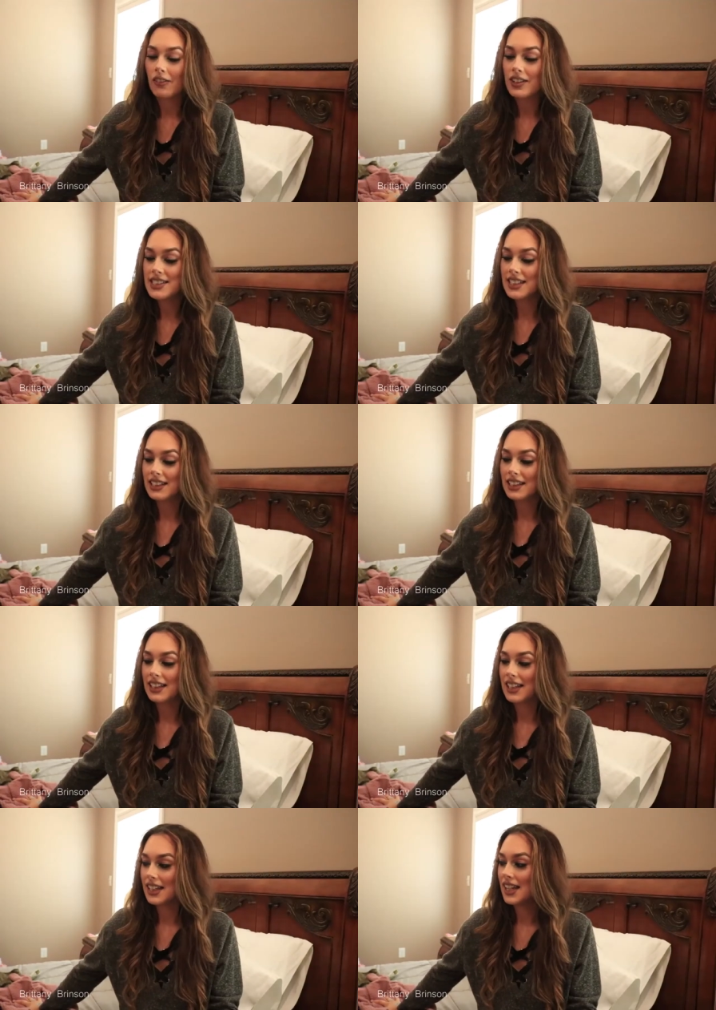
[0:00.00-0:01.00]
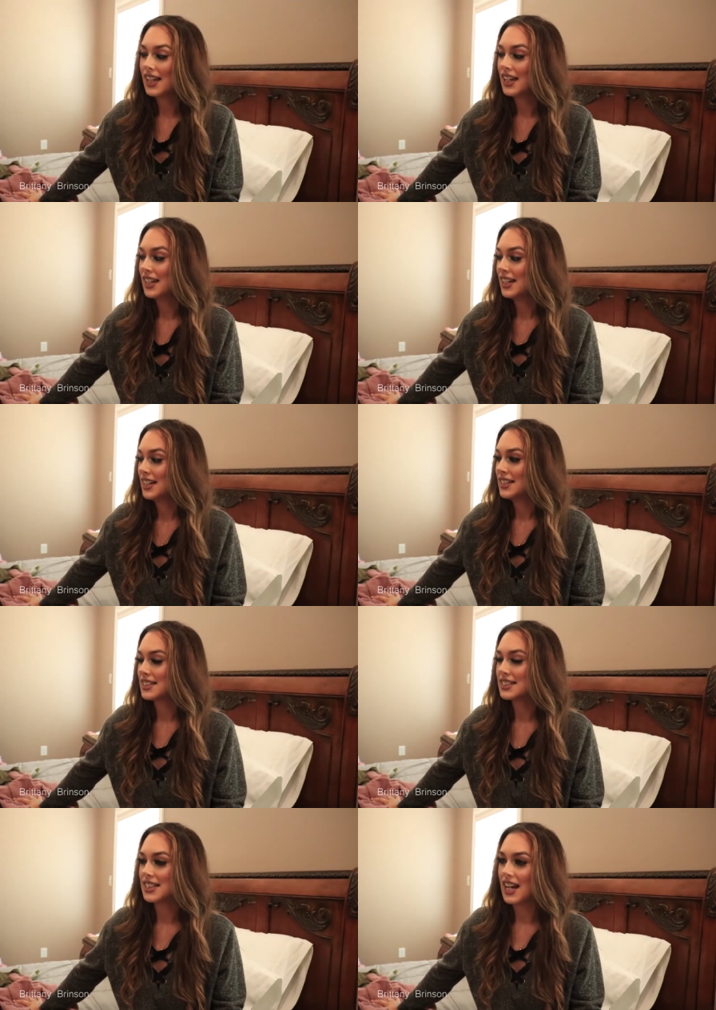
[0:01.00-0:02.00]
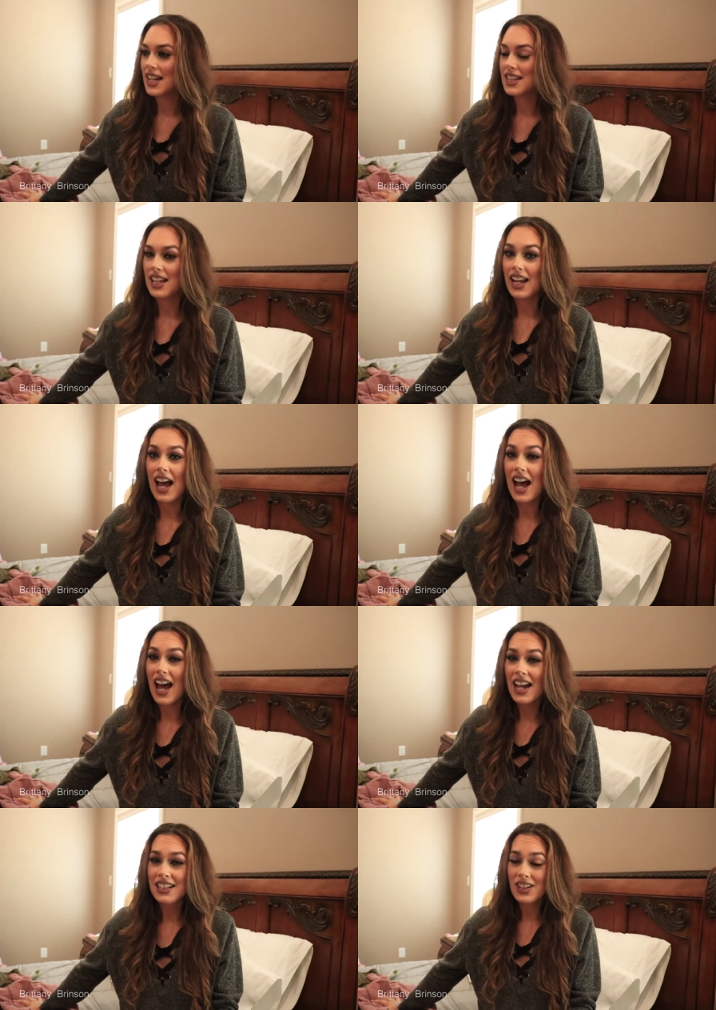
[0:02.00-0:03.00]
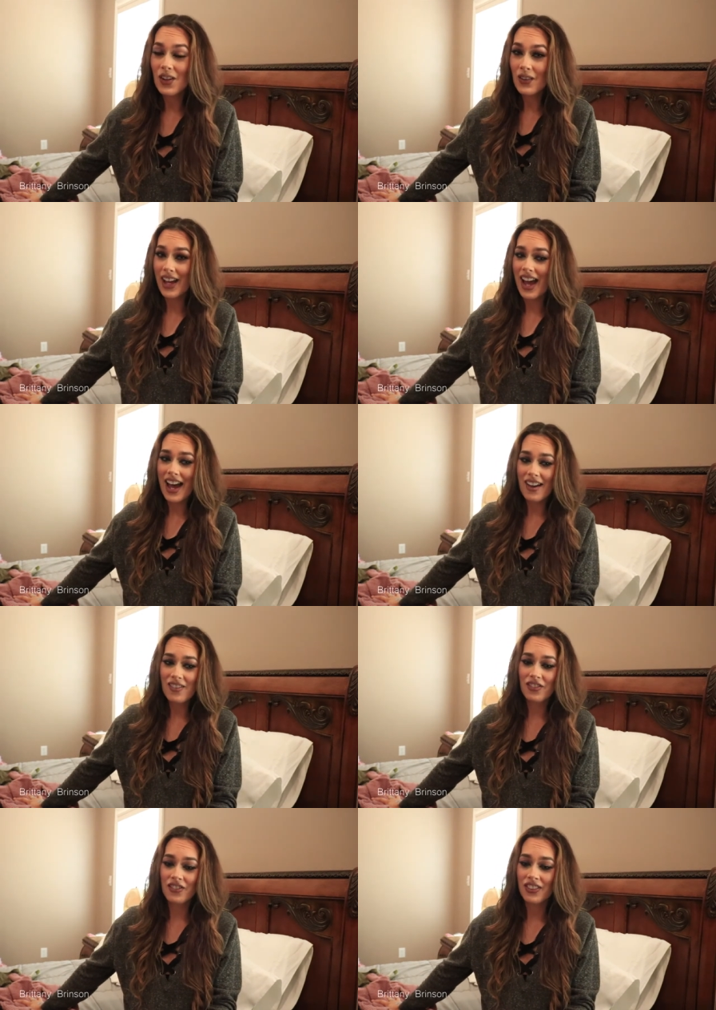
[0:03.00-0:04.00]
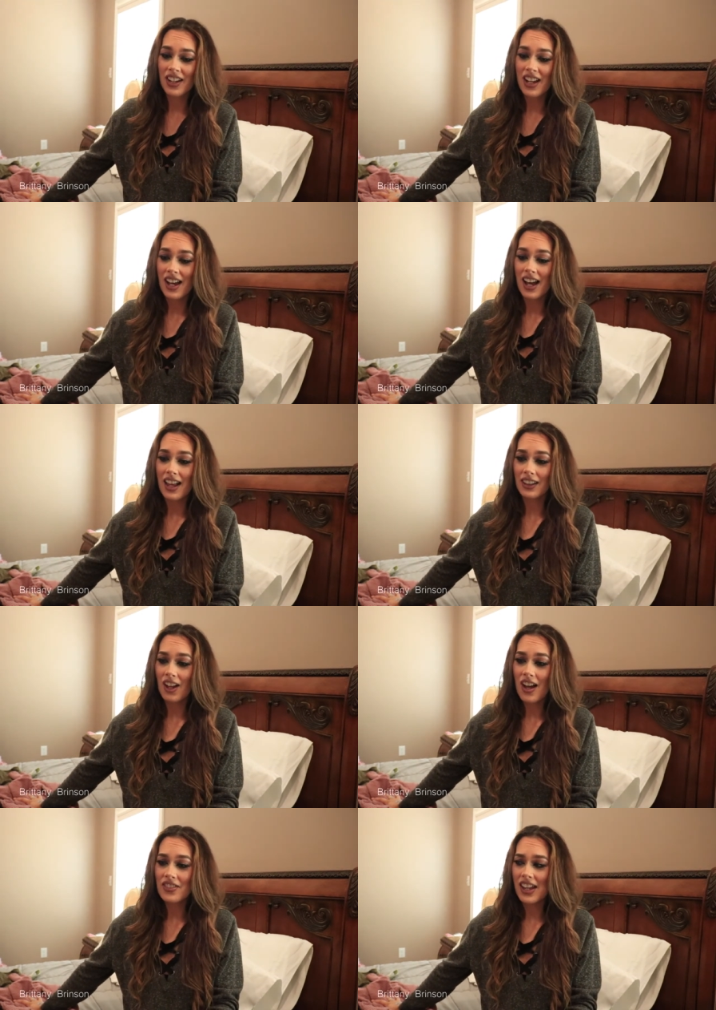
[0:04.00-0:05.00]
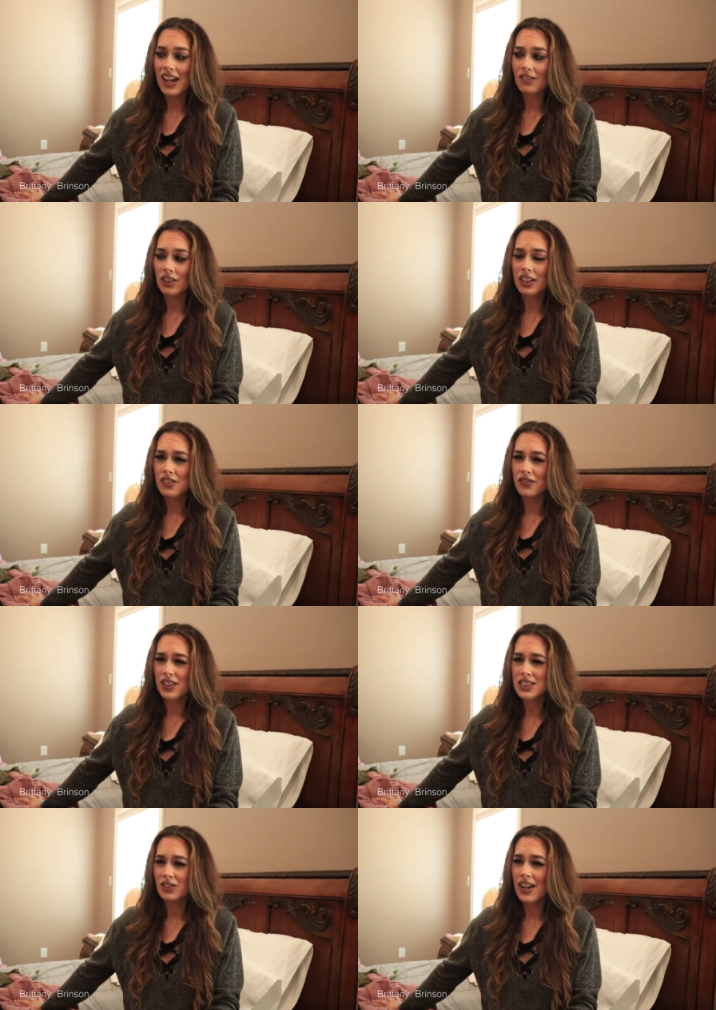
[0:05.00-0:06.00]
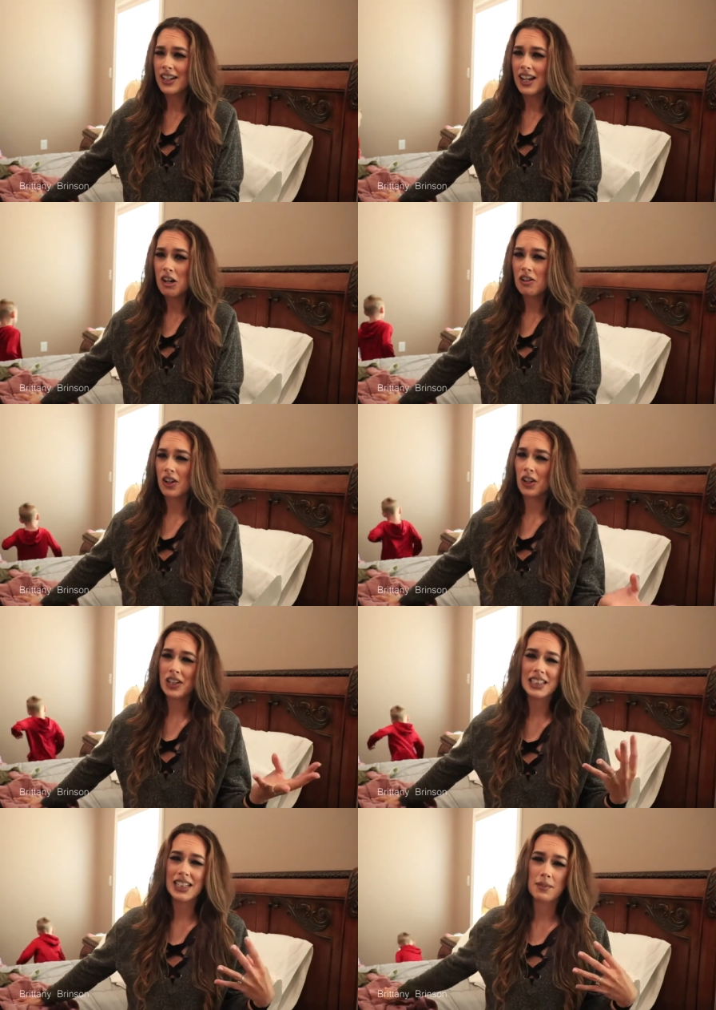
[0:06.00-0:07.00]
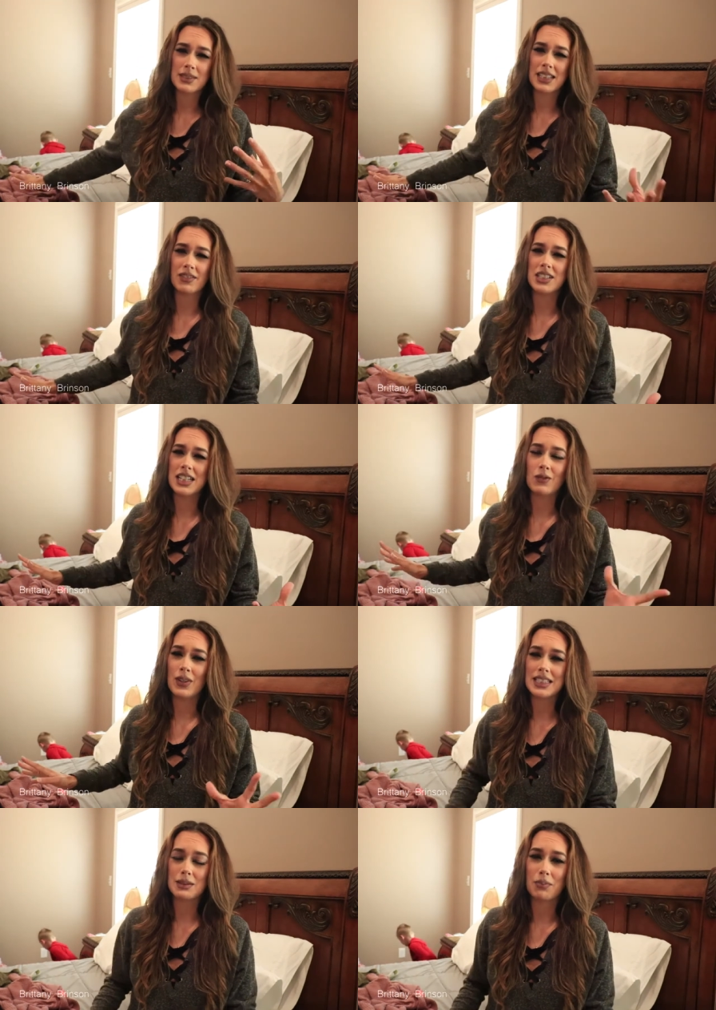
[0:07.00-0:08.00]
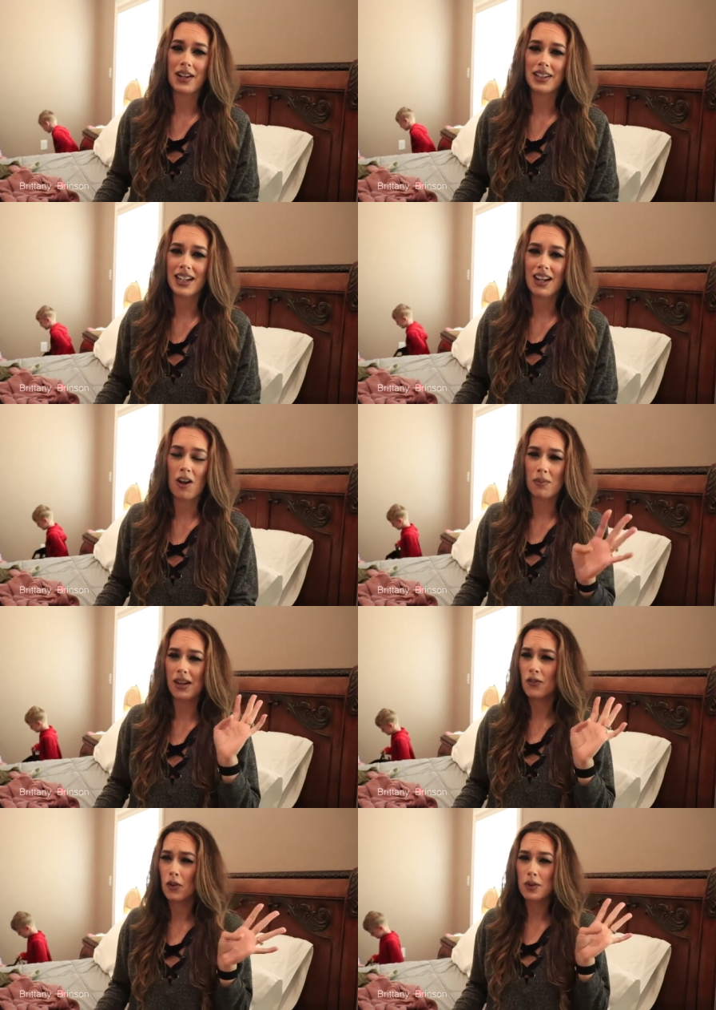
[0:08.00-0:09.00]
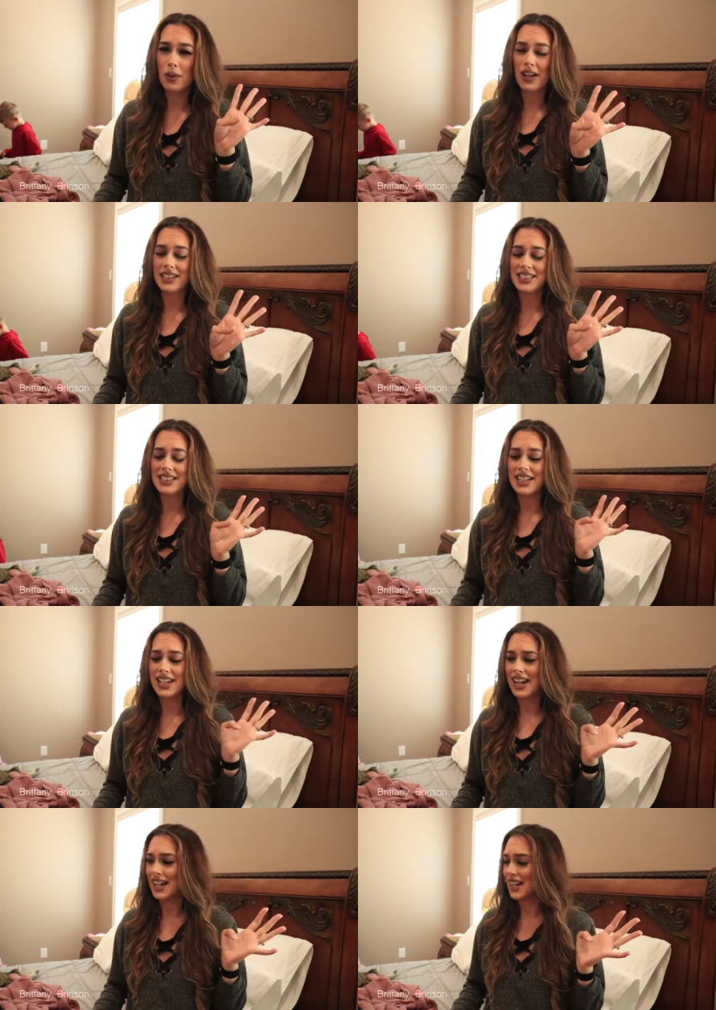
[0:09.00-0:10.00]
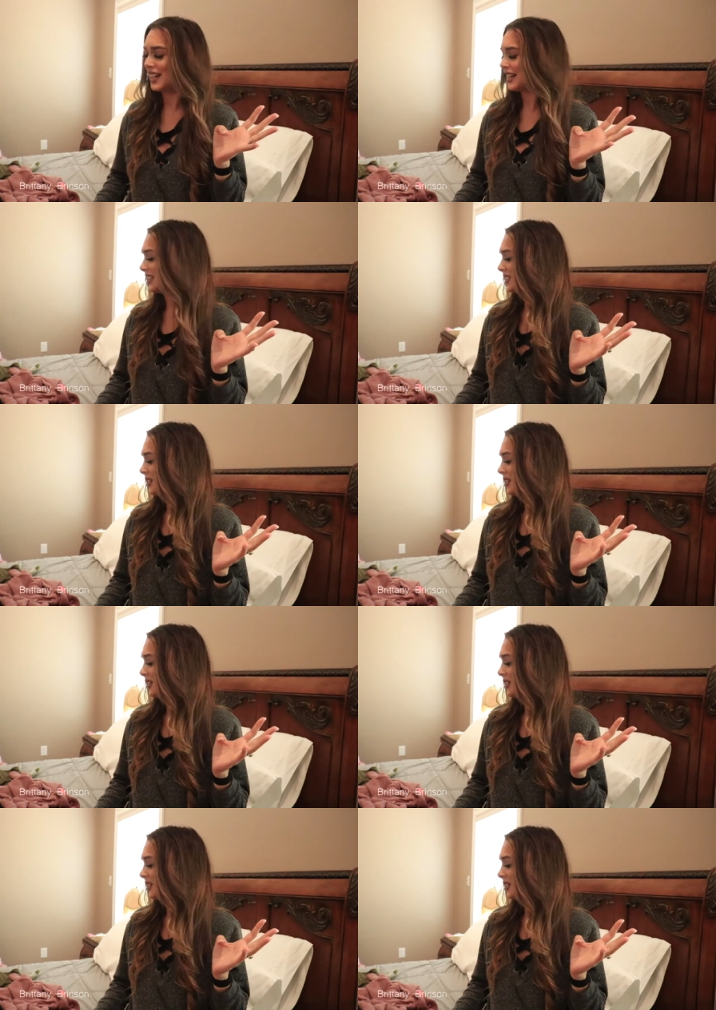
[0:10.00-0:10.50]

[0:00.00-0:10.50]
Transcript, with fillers: recently decided that I don't have a lot that really fits right now. Currently I'm 17 weeks pregnant on my fourth pregnancy, and